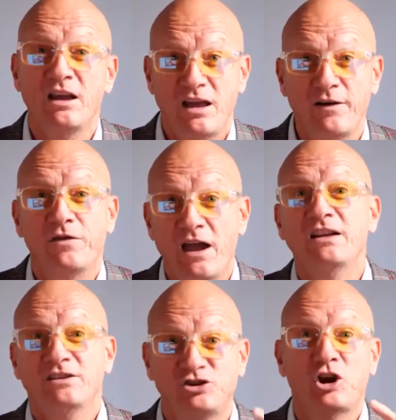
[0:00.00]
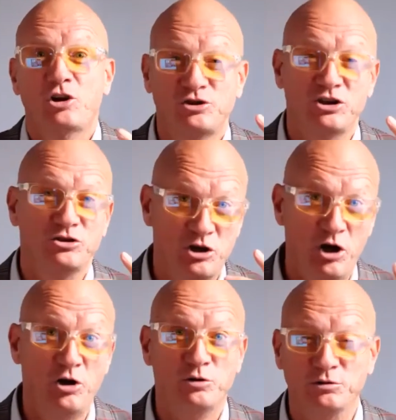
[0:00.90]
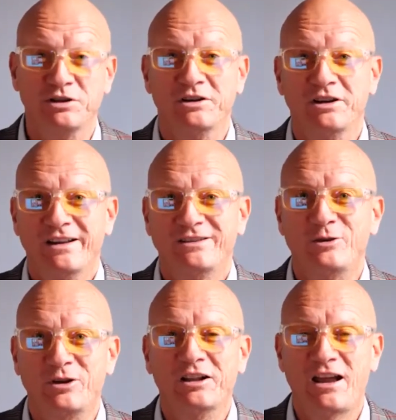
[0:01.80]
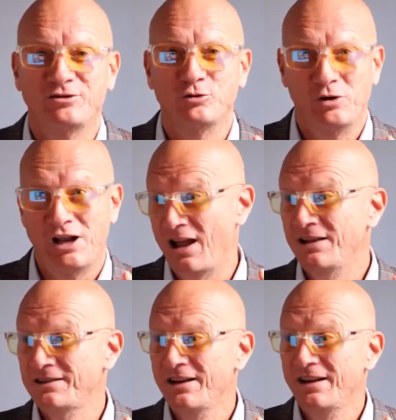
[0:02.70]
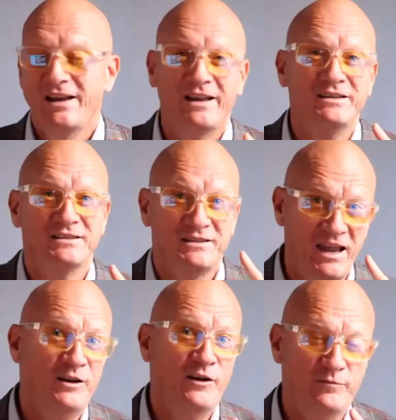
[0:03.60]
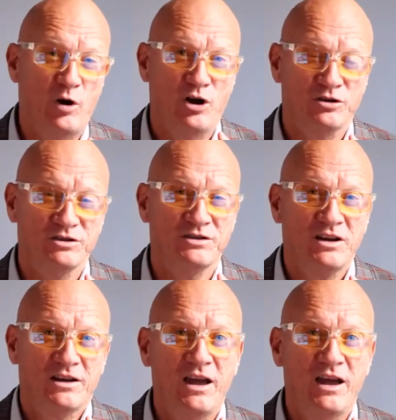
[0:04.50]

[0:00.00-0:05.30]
If they had chosen gold to collateralize instead of bonds,